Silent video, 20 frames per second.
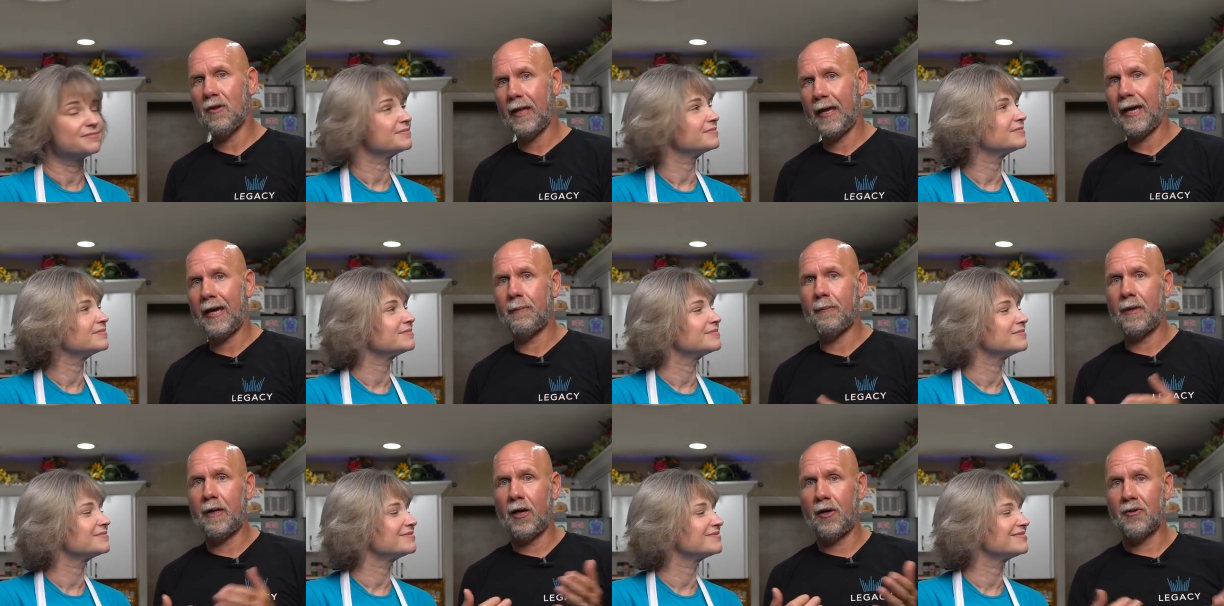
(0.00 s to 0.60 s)

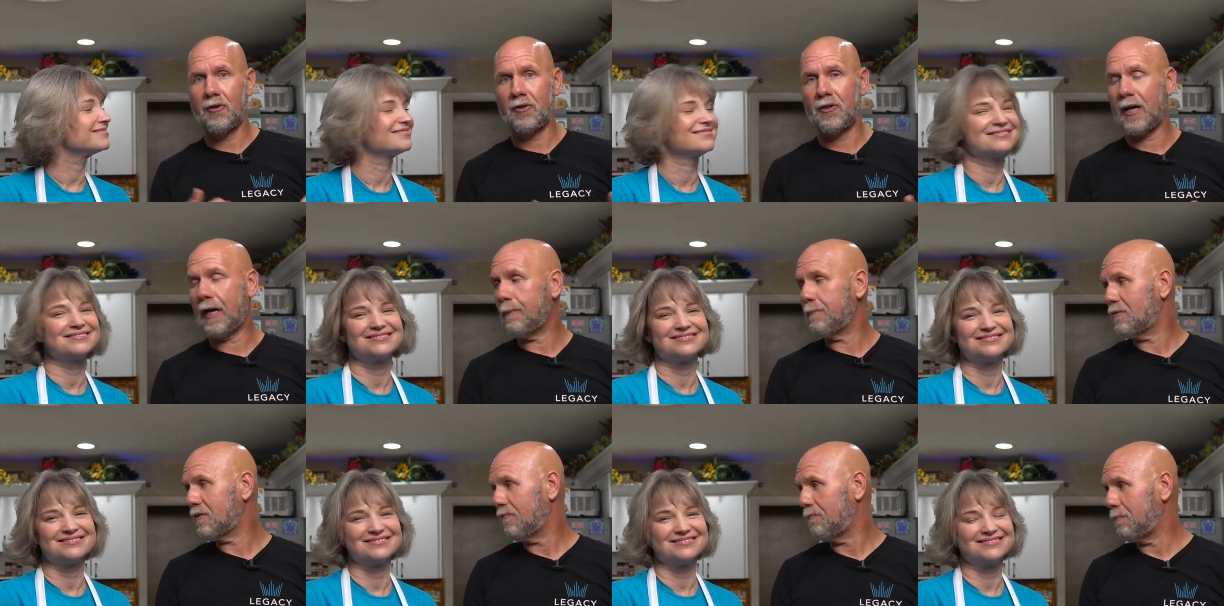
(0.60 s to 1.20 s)
Speaker 1: lamb and other
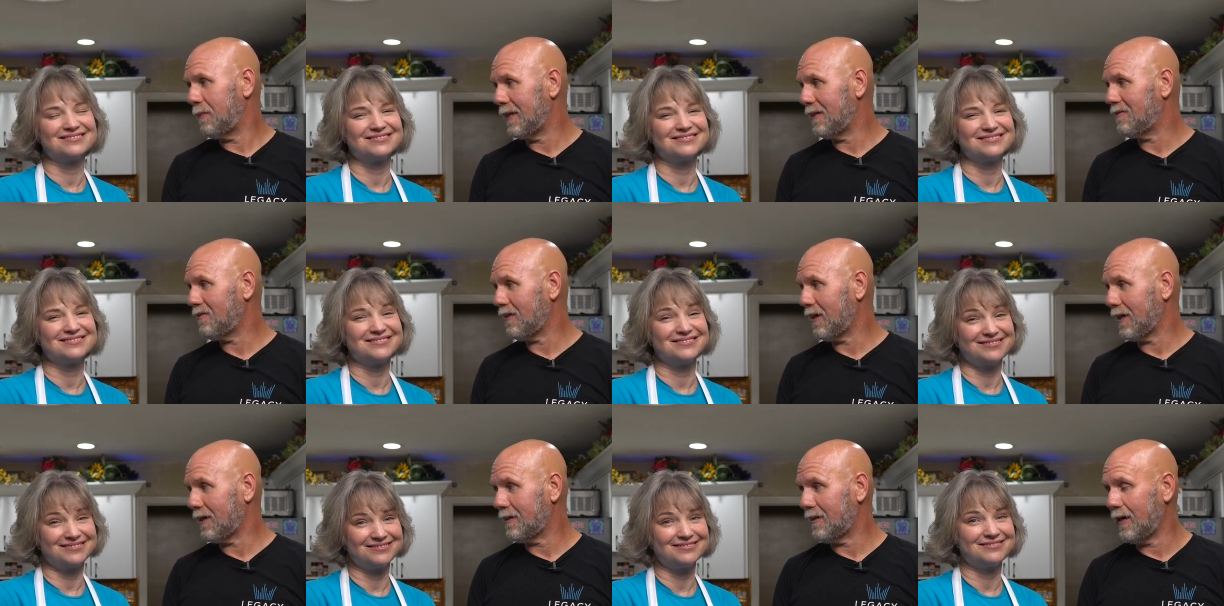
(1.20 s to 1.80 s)
types of
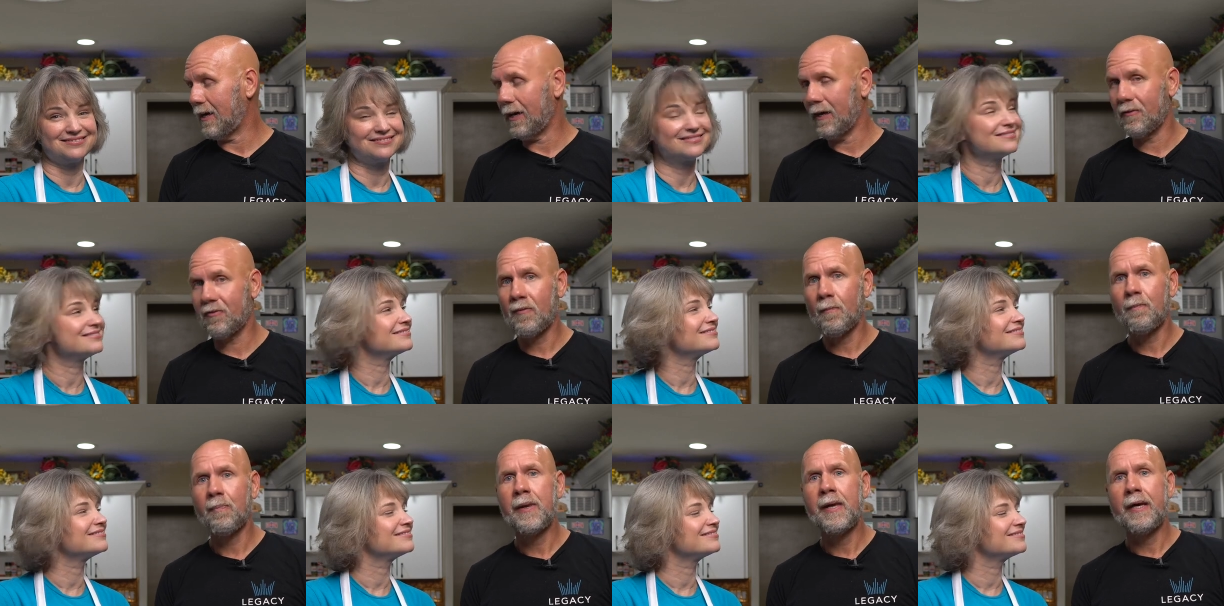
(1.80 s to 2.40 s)
meats like
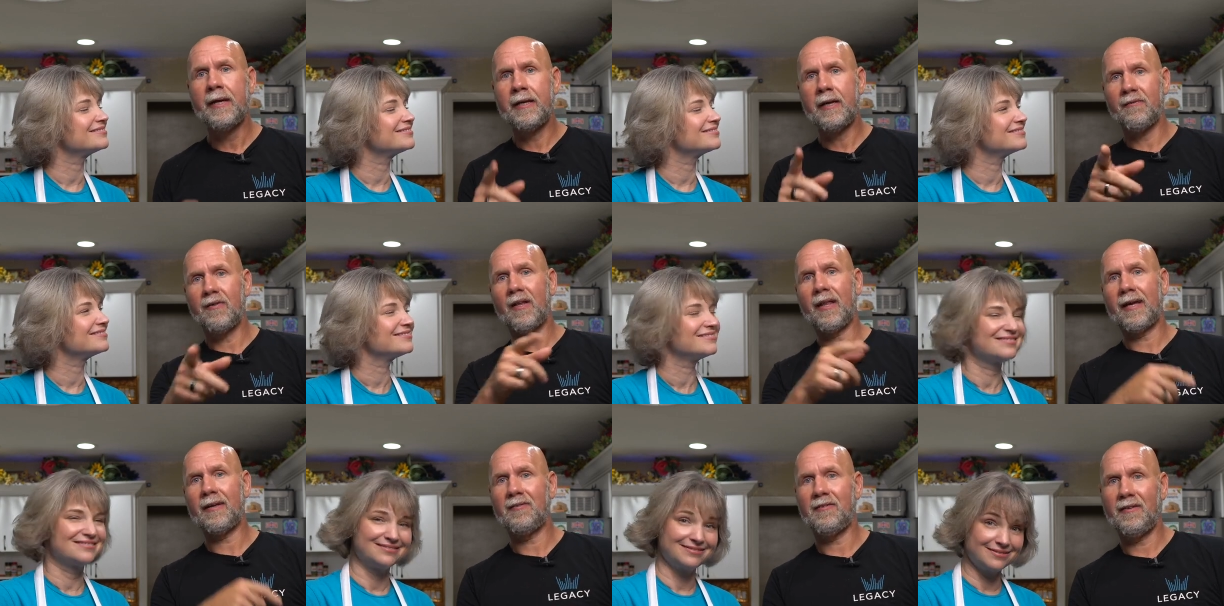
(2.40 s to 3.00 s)
this? And if
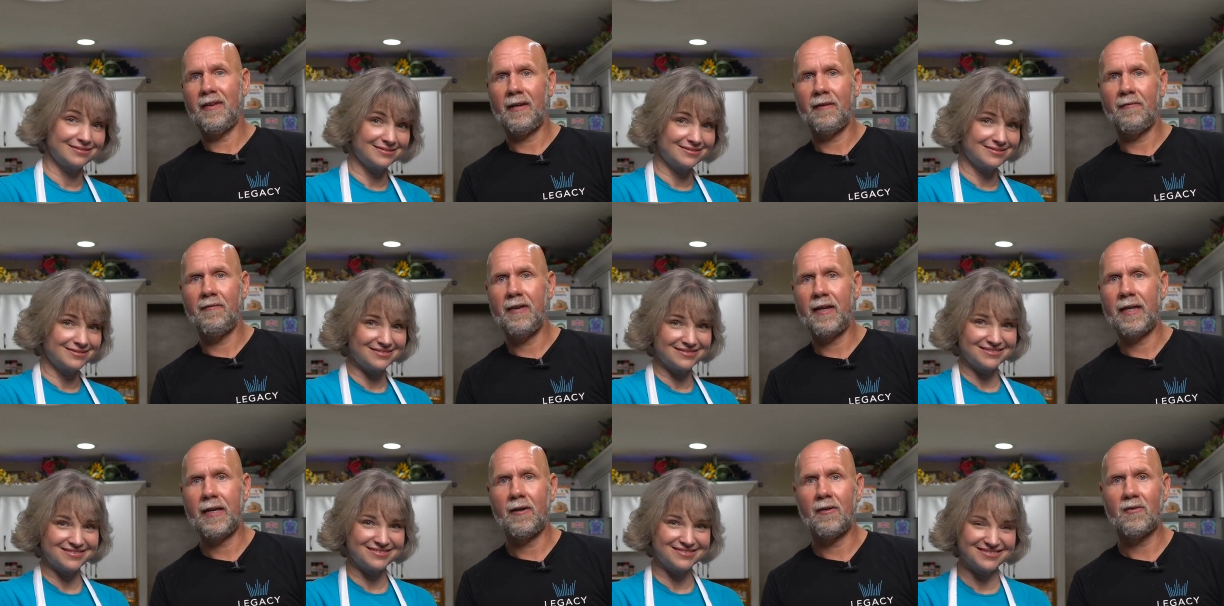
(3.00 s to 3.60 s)
you like seeing
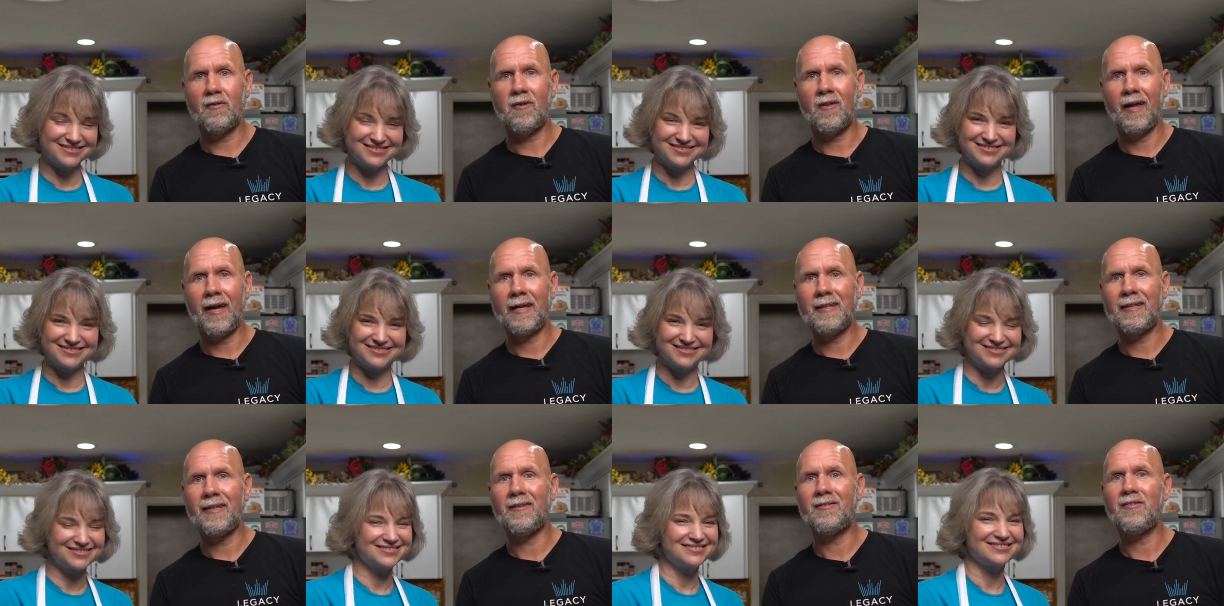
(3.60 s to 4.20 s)
videos
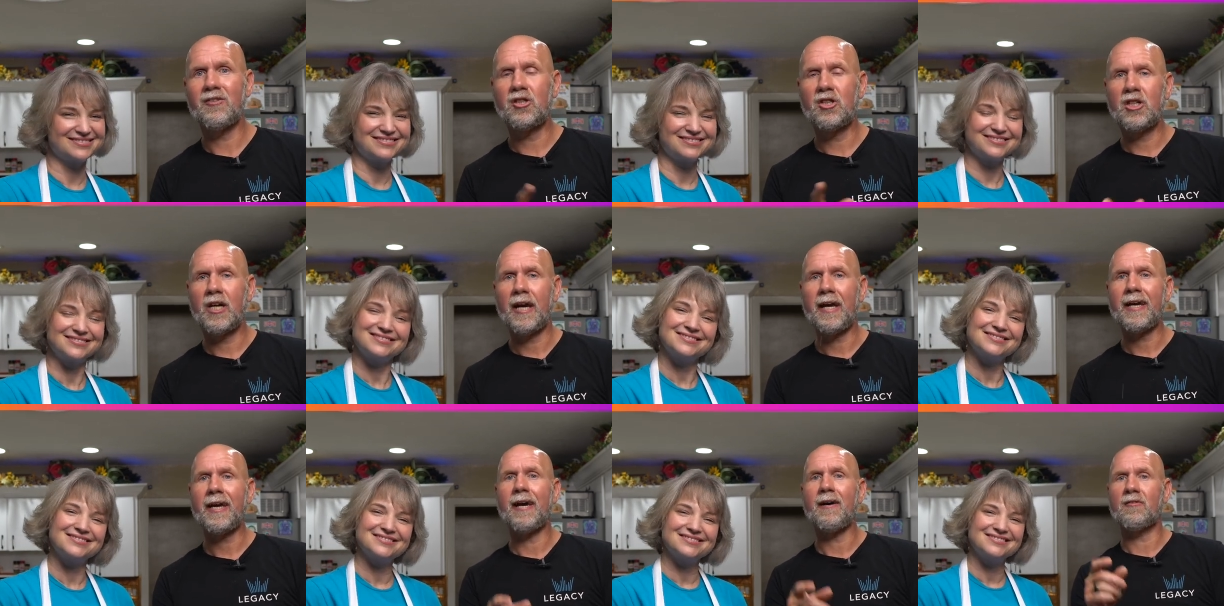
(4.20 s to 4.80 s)
like this,
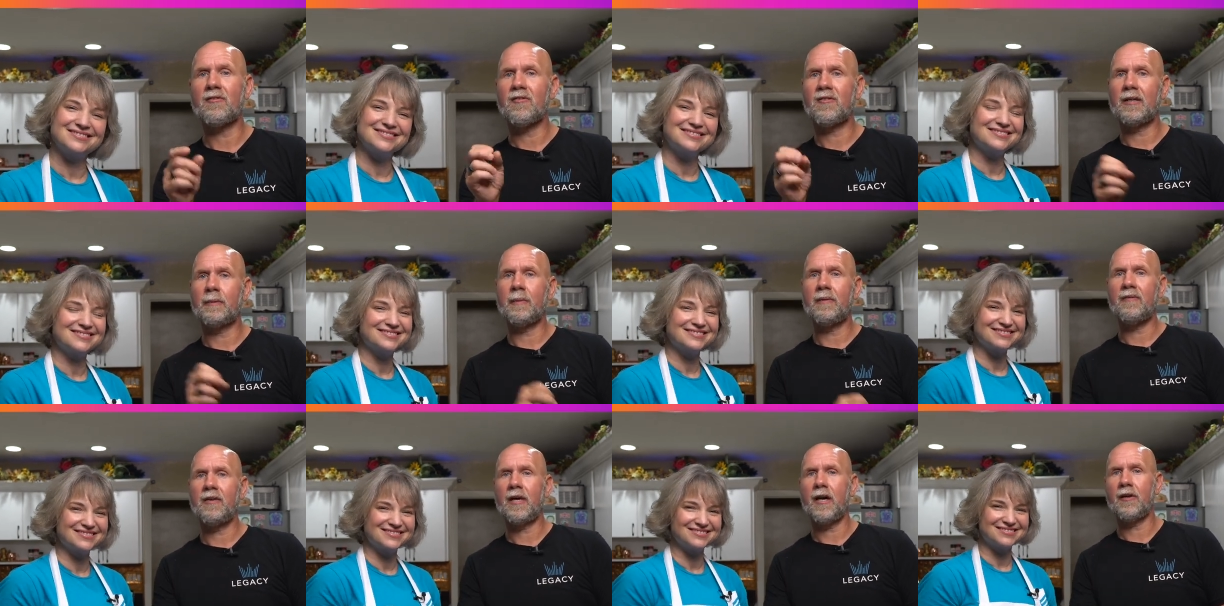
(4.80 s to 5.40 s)
check out
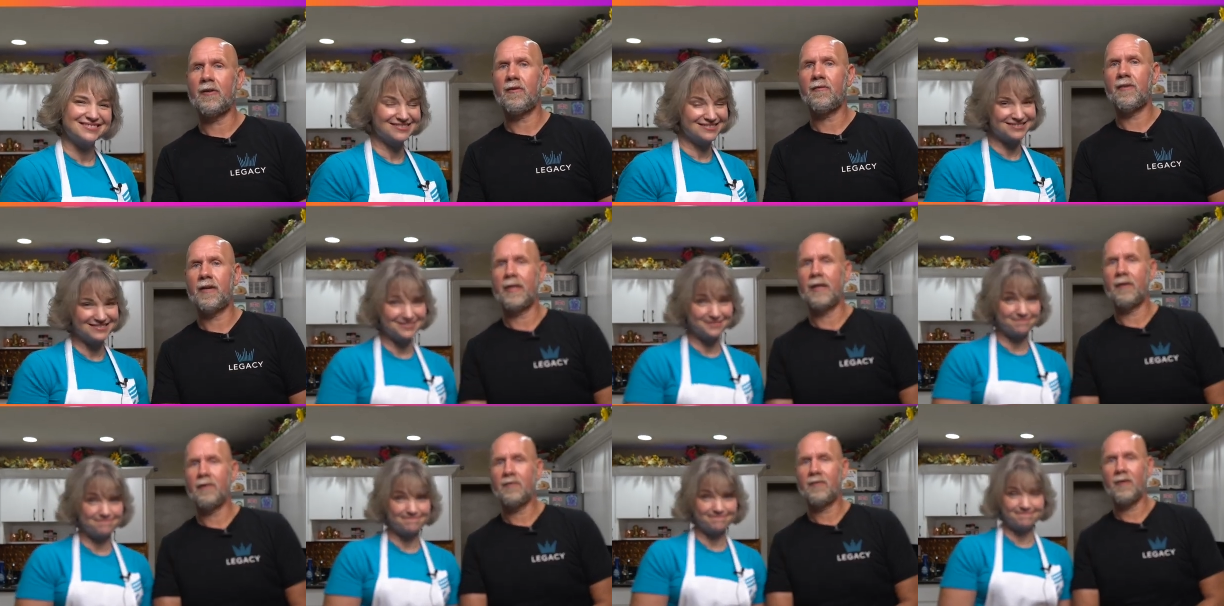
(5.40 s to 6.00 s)
some of the other
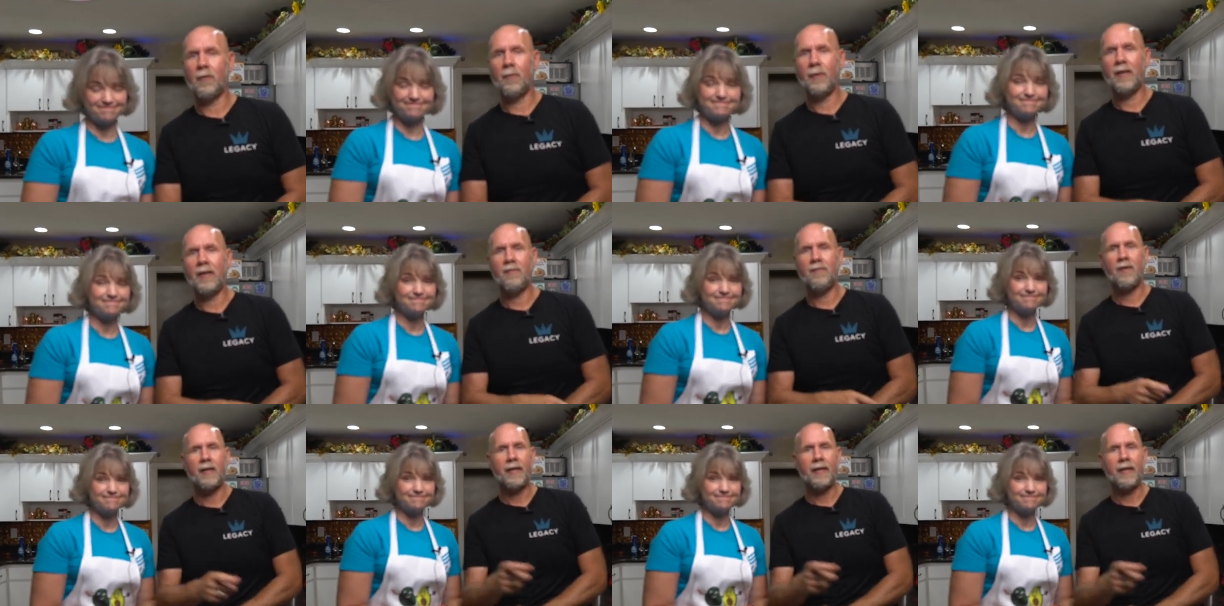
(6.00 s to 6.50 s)
videos that we have